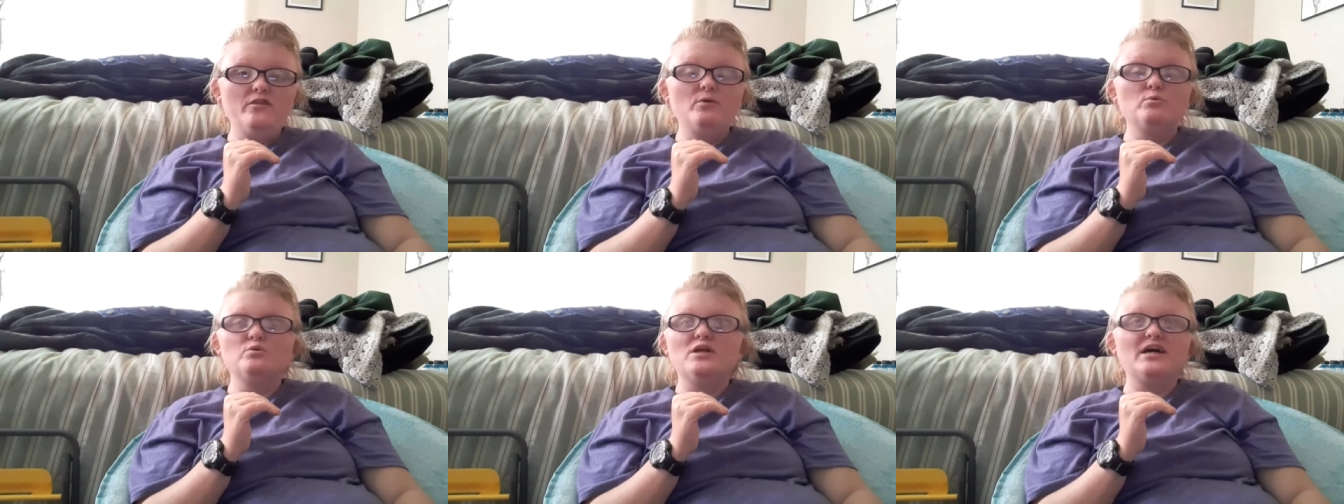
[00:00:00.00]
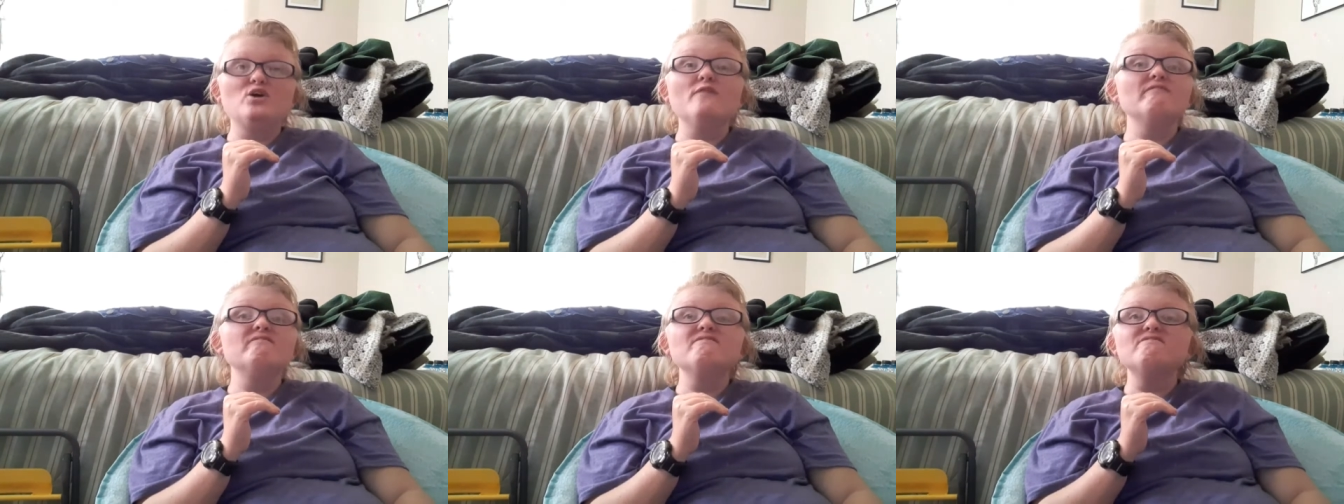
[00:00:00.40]
They were
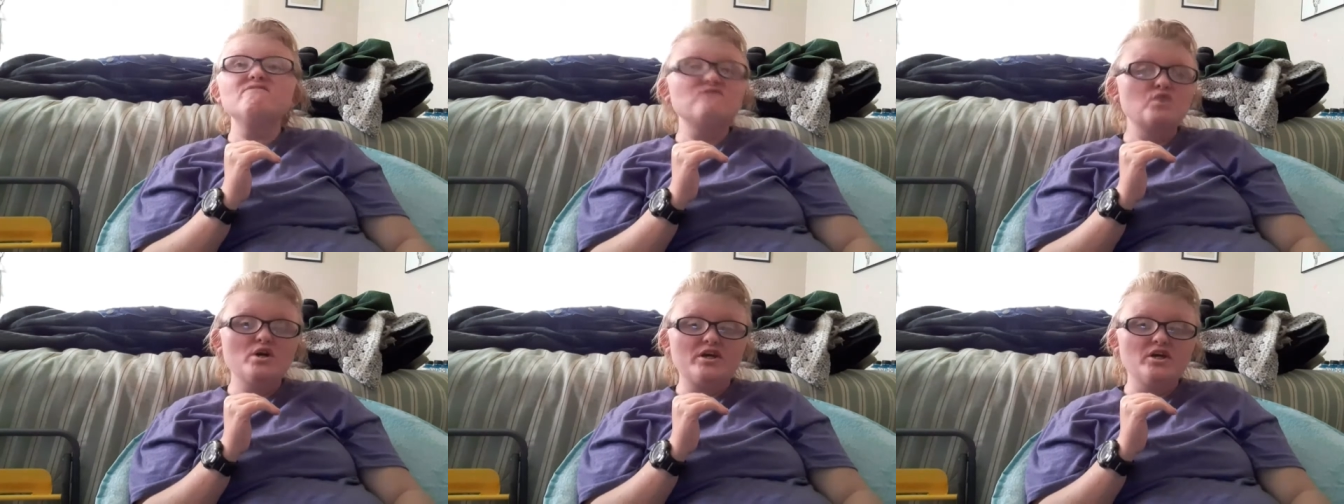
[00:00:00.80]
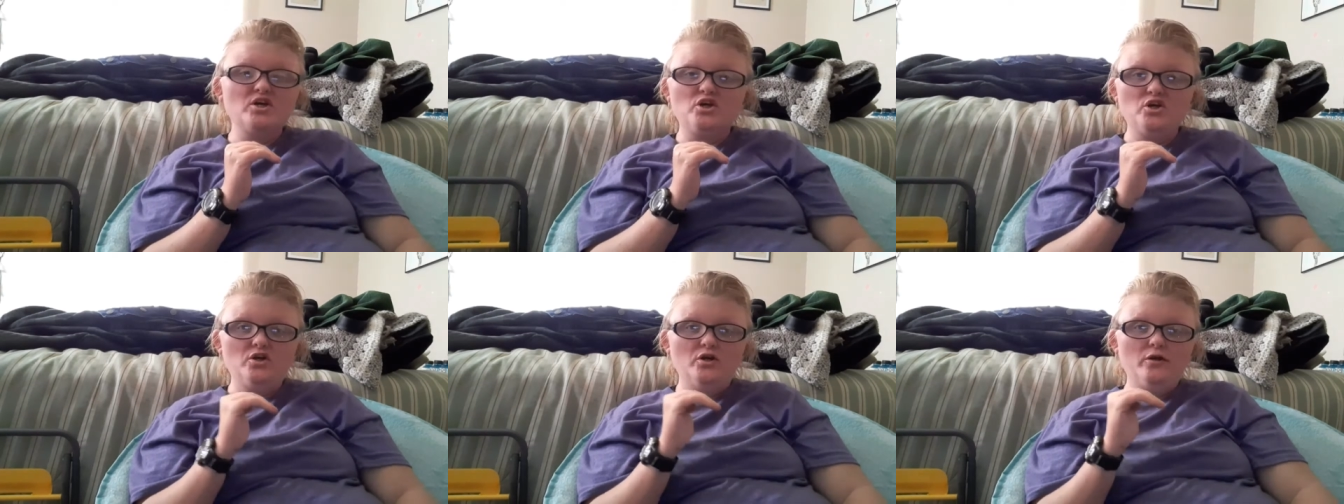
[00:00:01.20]
like
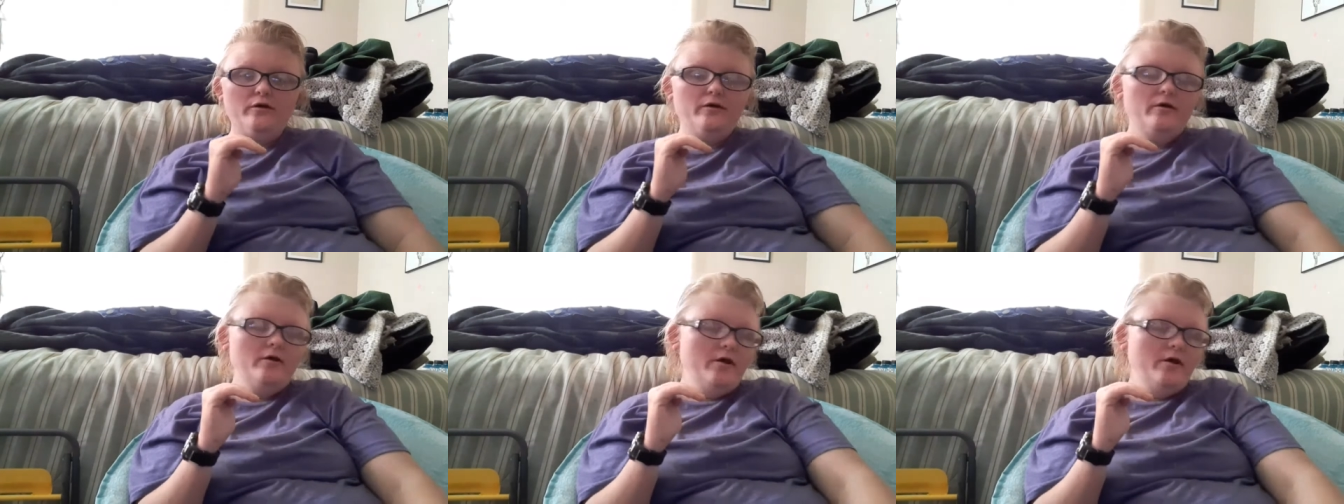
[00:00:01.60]
freaking good.